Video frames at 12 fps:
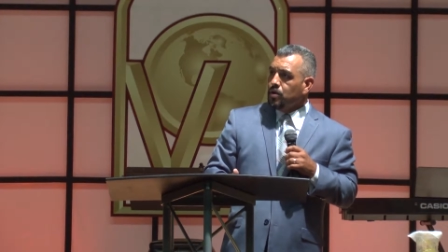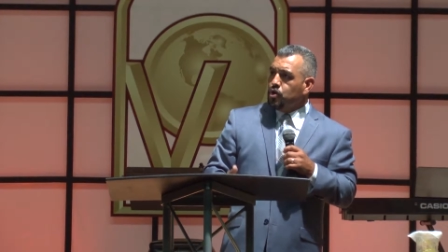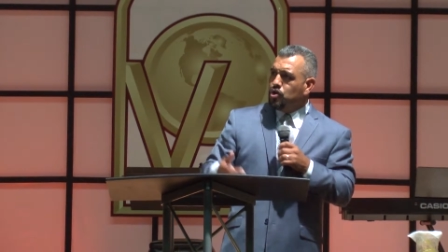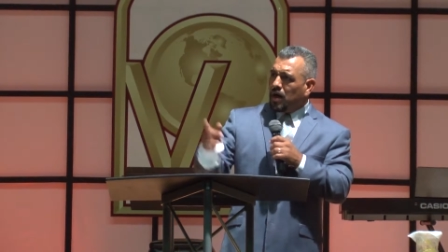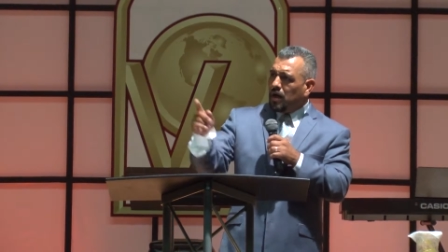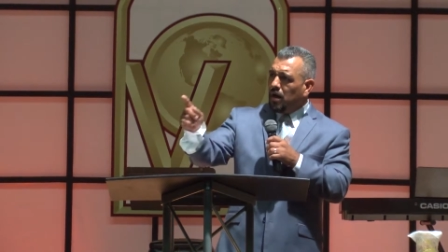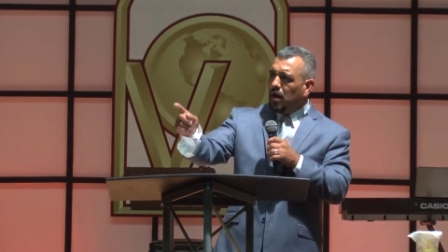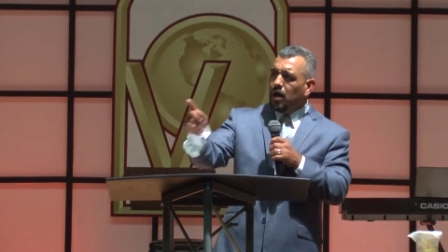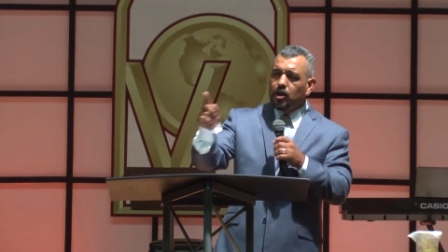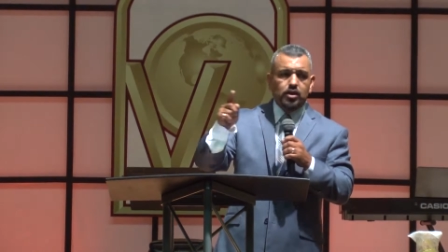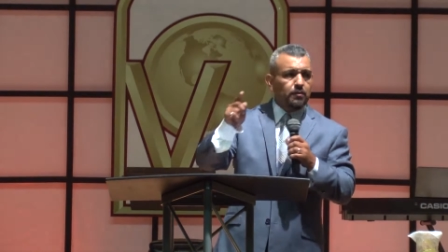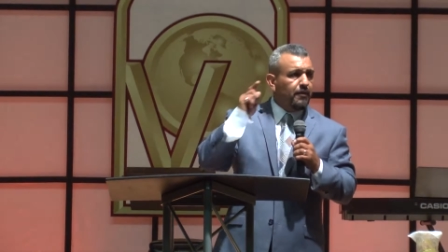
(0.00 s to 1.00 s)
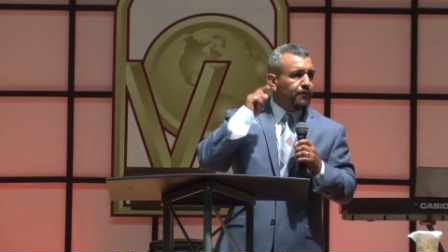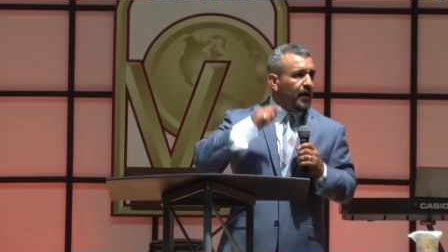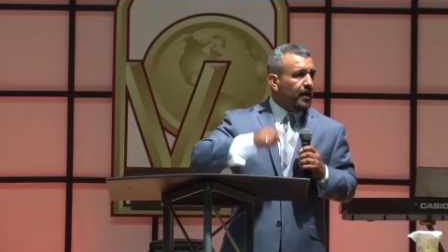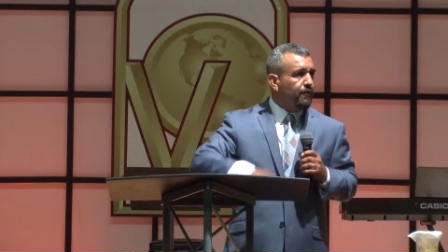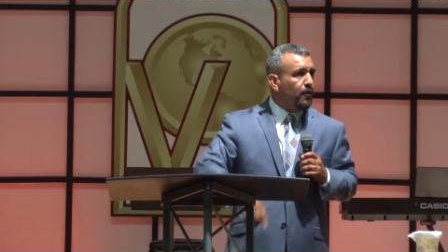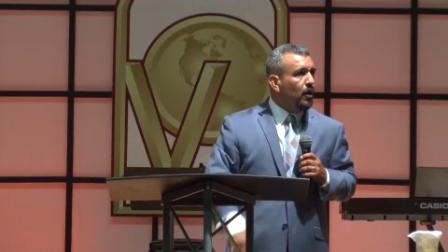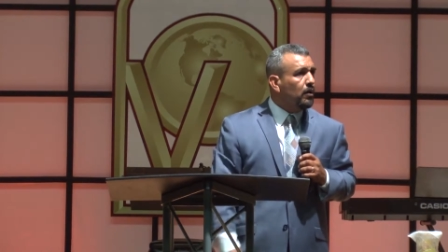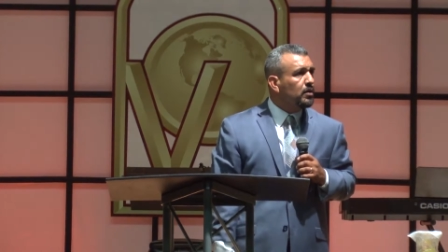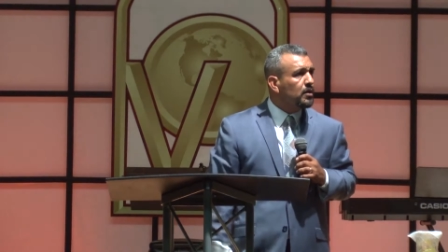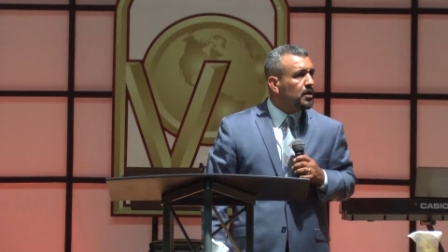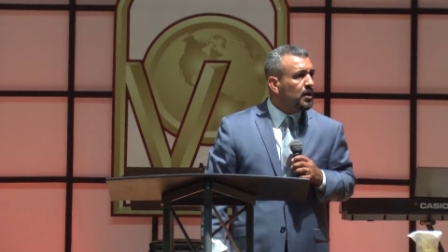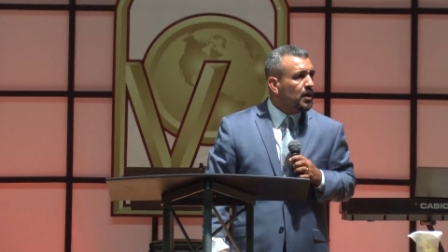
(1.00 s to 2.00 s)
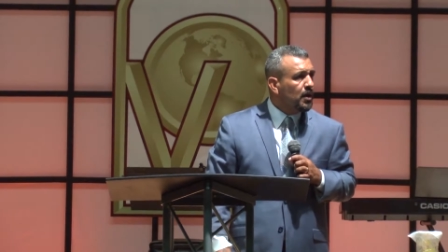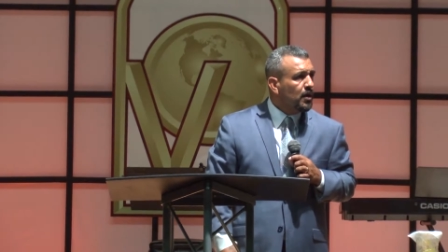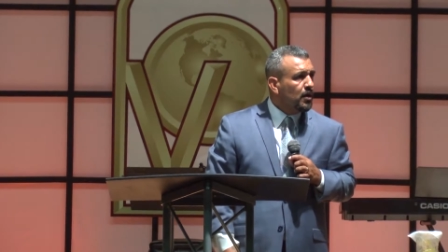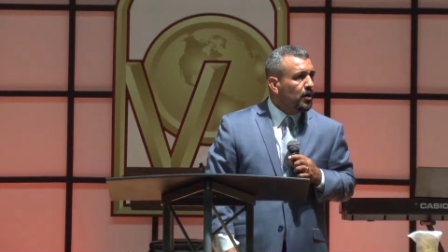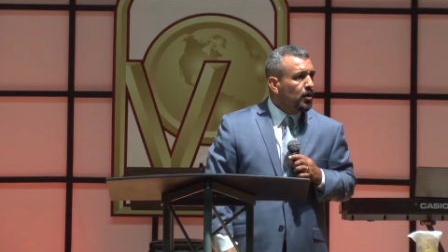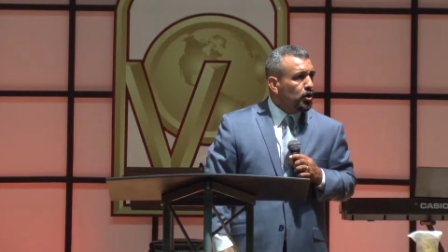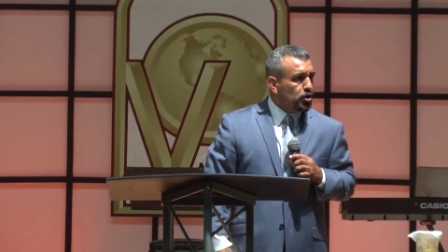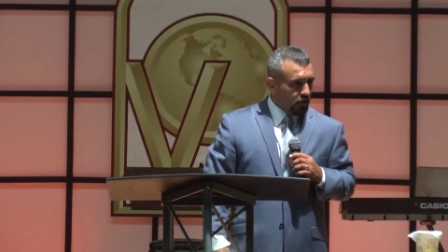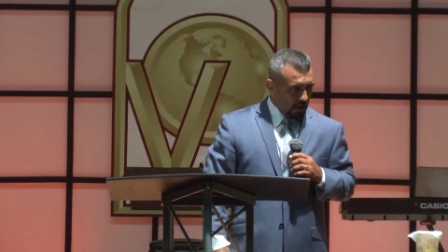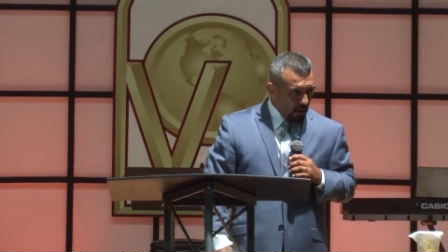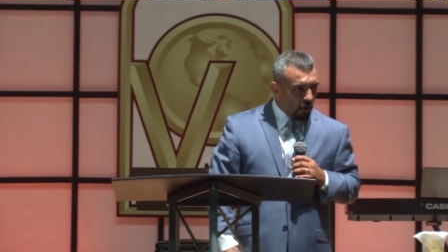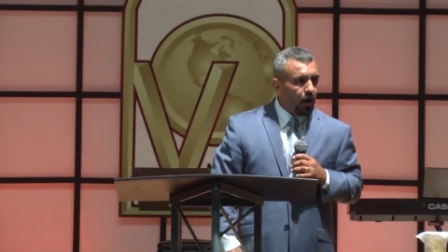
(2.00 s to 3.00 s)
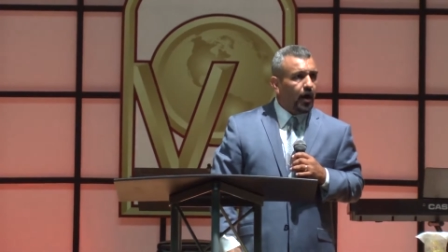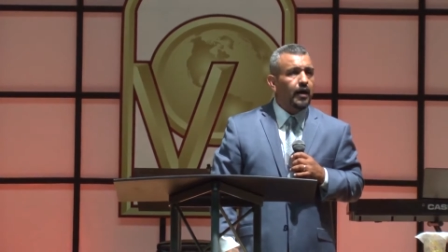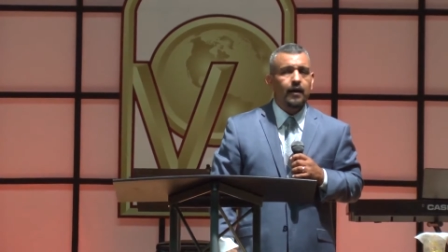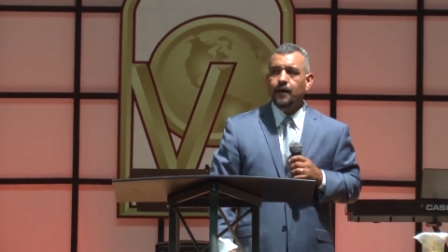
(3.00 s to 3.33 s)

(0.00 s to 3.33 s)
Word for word: You got to learn to be faithful to the Lord.